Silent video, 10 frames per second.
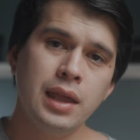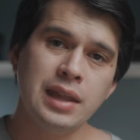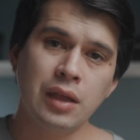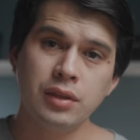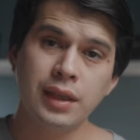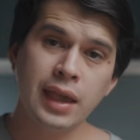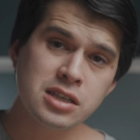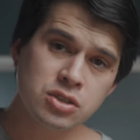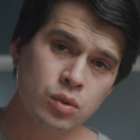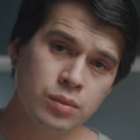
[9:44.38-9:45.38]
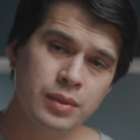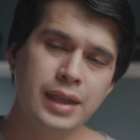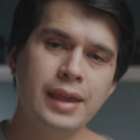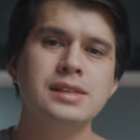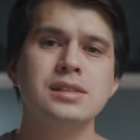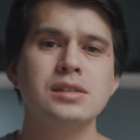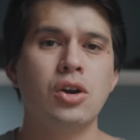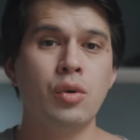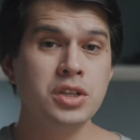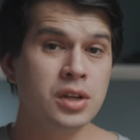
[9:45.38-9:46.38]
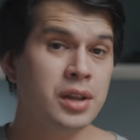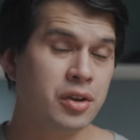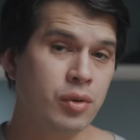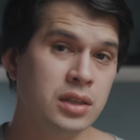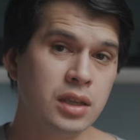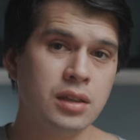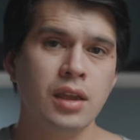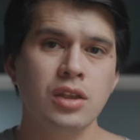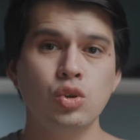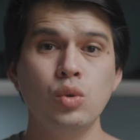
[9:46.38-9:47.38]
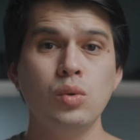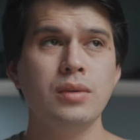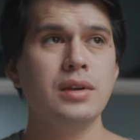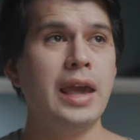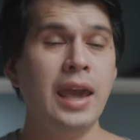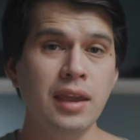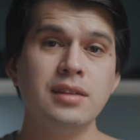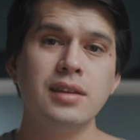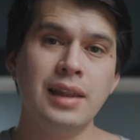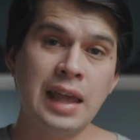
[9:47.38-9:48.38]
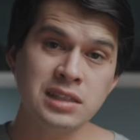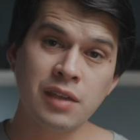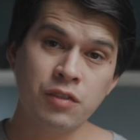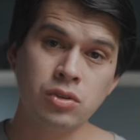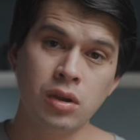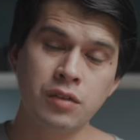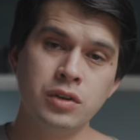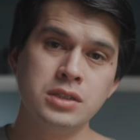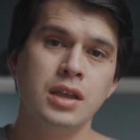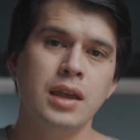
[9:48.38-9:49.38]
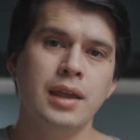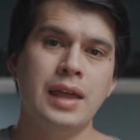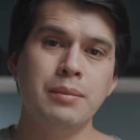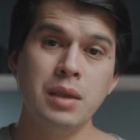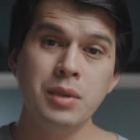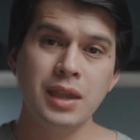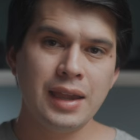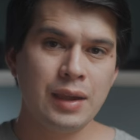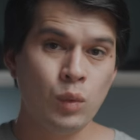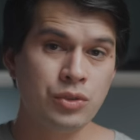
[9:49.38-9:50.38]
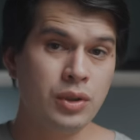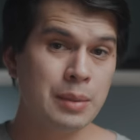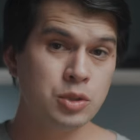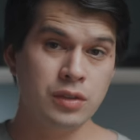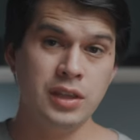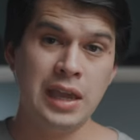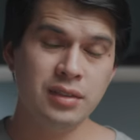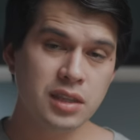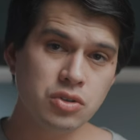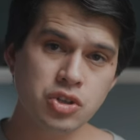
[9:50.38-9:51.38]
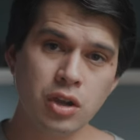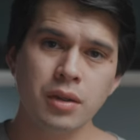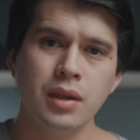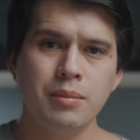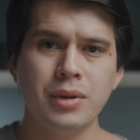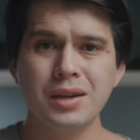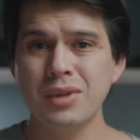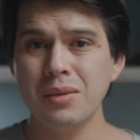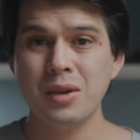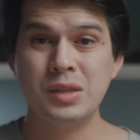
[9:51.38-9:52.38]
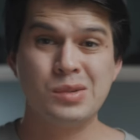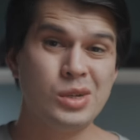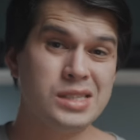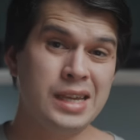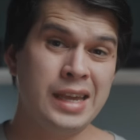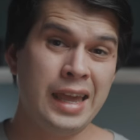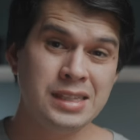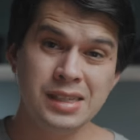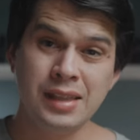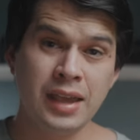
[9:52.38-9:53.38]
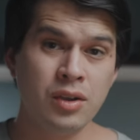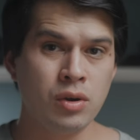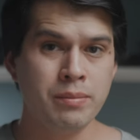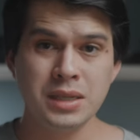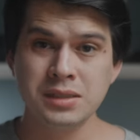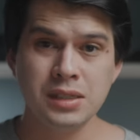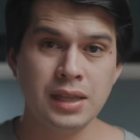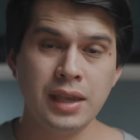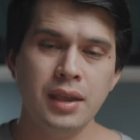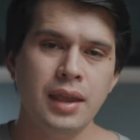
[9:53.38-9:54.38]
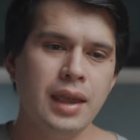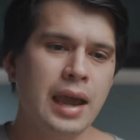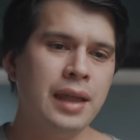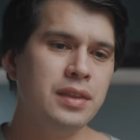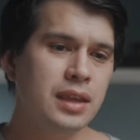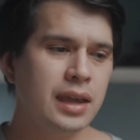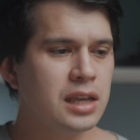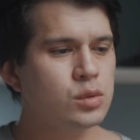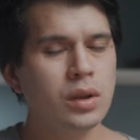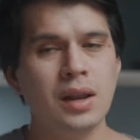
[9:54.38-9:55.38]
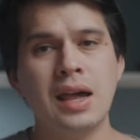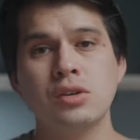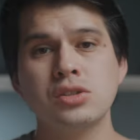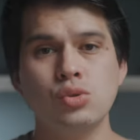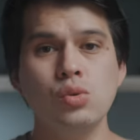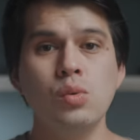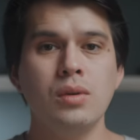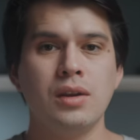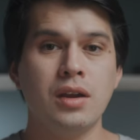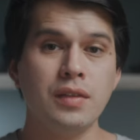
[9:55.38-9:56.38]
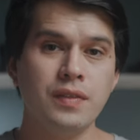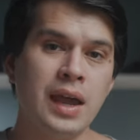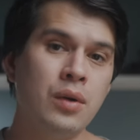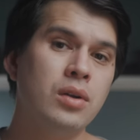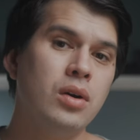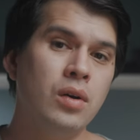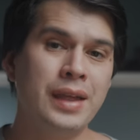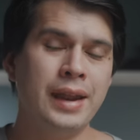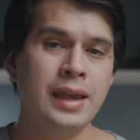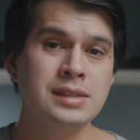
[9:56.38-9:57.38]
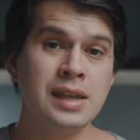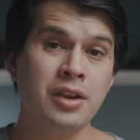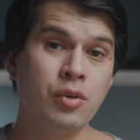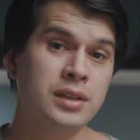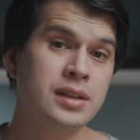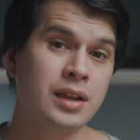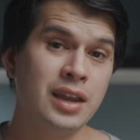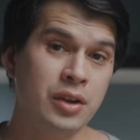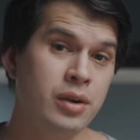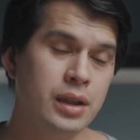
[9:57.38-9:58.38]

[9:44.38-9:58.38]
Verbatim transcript: Now the dehaze tool is originally created to aid landscape photographers that maybe want to capture the ideal shot, but maybe it was a hazy day or a misty day, and dehaze will allow us to cut down all that haze and create a clearer